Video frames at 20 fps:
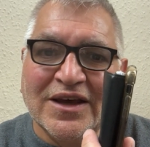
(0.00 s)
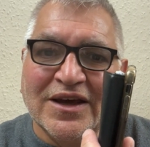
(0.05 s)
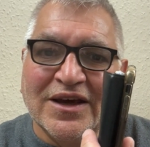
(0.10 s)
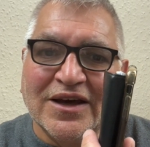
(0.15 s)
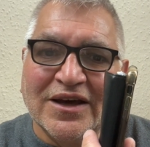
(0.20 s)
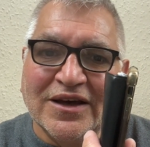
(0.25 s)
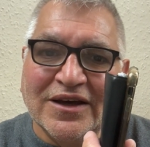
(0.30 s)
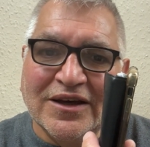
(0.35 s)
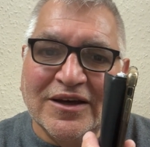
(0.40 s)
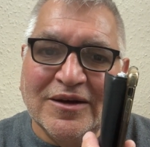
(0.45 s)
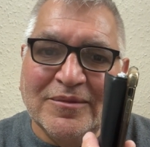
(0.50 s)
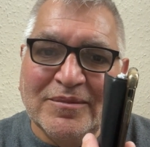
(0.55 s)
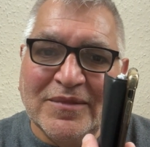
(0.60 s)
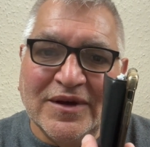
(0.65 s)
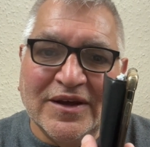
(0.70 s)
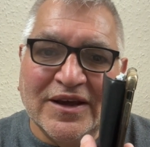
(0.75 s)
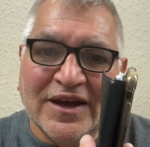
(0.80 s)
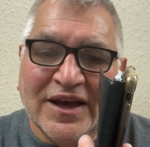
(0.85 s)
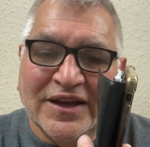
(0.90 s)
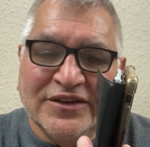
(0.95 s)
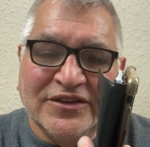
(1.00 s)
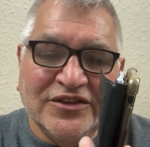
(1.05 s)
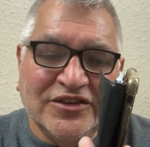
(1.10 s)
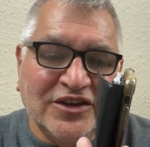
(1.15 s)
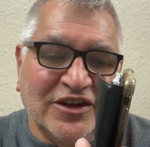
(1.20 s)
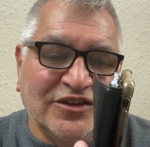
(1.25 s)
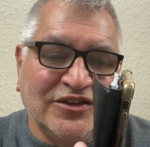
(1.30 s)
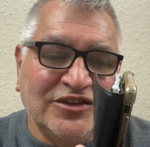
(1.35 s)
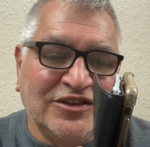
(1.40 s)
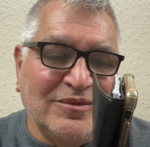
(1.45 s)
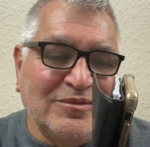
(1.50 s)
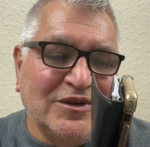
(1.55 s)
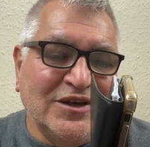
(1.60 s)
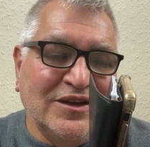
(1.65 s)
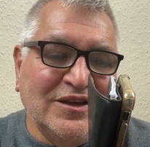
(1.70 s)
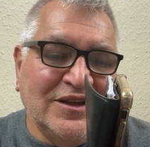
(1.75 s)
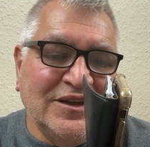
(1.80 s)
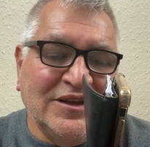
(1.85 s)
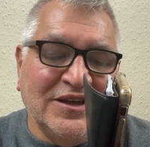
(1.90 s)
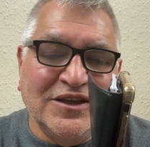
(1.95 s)
And
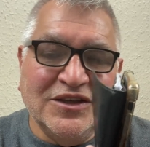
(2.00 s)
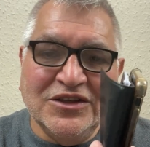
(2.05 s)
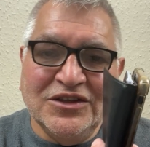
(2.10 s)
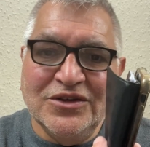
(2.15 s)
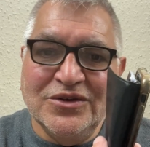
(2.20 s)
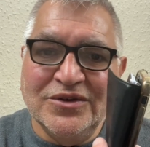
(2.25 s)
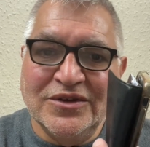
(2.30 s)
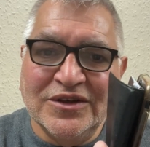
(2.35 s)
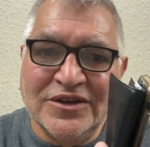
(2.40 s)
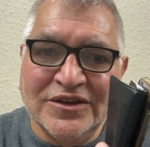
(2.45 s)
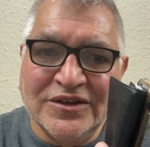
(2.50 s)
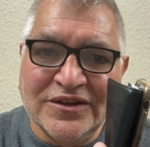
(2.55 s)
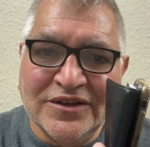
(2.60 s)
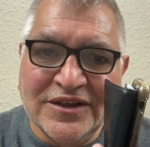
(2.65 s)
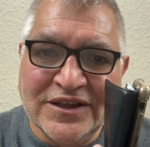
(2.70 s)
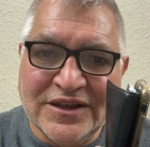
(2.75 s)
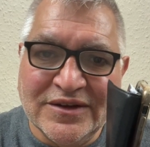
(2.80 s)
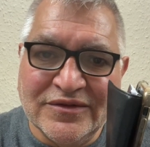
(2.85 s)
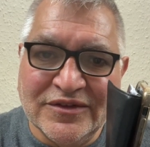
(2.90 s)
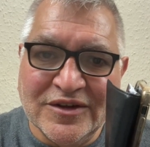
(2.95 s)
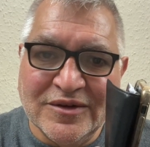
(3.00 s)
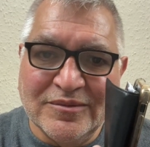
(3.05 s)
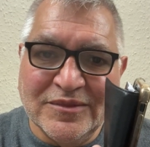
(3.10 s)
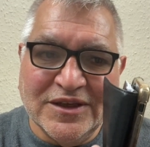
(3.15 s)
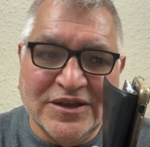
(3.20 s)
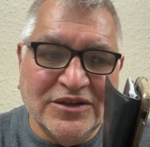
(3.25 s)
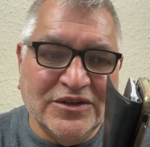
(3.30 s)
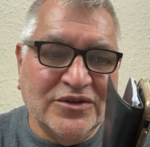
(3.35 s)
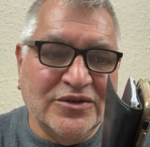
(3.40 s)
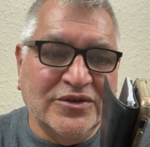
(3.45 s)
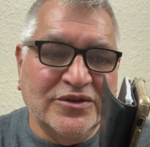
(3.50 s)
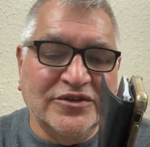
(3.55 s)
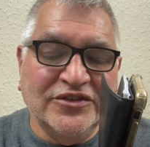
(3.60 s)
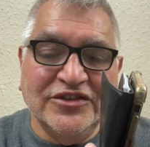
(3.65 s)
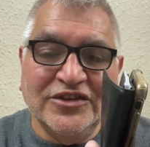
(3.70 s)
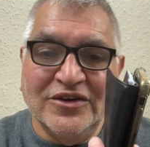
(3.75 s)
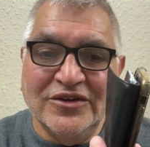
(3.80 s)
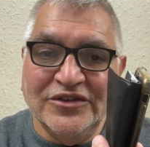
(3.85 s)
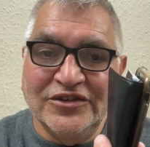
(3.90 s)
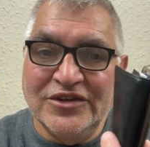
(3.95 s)
similarly, you can leave them in your, as
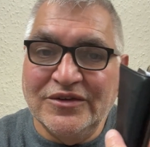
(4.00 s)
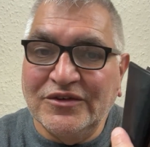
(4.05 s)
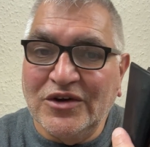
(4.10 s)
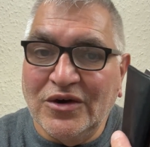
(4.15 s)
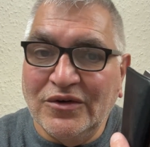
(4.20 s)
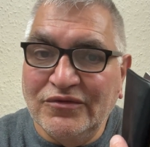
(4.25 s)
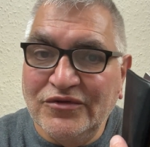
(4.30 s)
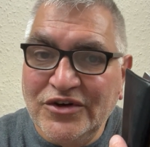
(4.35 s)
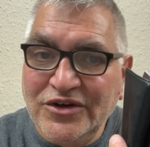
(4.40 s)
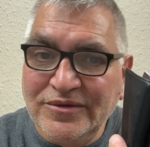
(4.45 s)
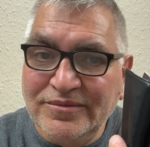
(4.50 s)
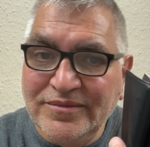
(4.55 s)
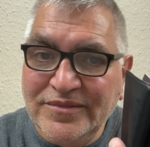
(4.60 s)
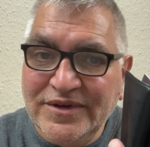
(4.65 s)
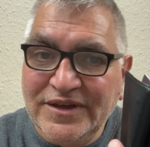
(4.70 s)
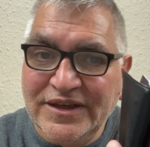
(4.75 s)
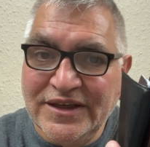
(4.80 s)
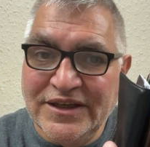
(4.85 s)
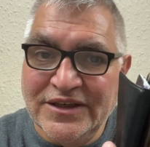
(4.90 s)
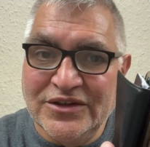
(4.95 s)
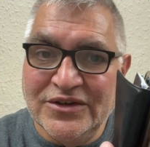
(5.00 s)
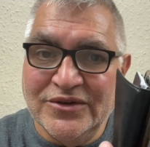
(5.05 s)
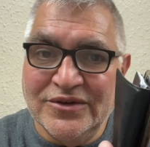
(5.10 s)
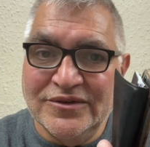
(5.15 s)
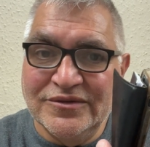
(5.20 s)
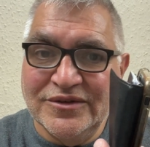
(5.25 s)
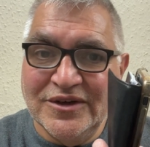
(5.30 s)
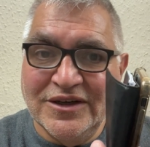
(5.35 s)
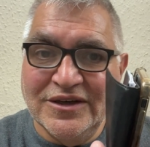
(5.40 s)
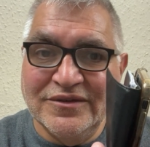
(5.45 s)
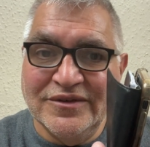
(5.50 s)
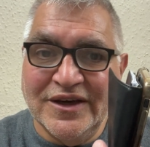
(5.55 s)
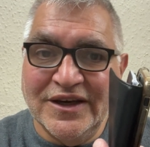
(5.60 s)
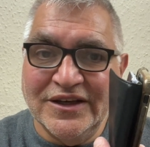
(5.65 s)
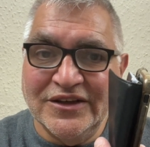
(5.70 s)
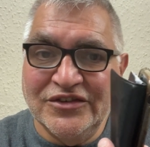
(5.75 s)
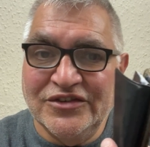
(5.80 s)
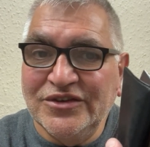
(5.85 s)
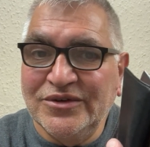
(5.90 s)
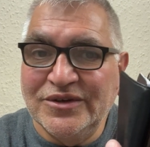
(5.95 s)
long as you've got room in your
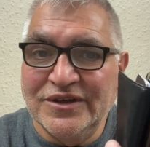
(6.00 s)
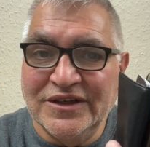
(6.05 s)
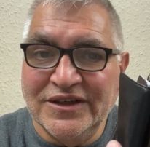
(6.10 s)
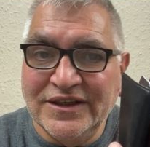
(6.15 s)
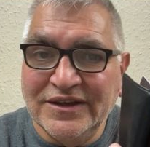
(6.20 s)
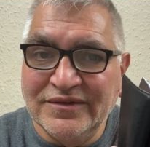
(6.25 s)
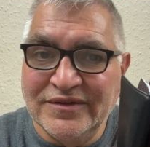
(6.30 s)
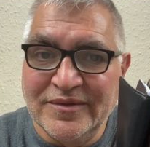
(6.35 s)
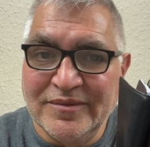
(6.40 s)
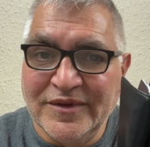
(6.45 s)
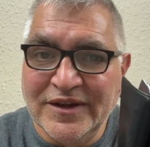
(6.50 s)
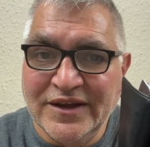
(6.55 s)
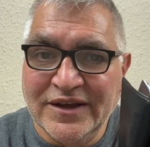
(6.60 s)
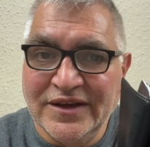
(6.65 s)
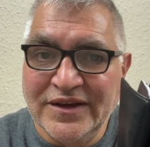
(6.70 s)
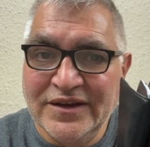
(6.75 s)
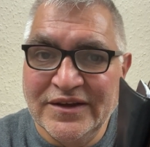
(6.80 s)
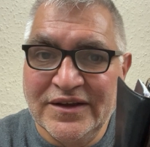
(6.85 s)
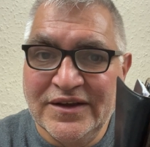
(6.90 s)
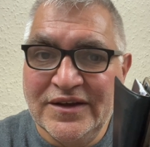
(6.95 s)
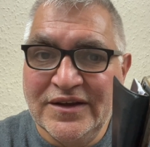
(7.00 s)
filofax, you can leave them there,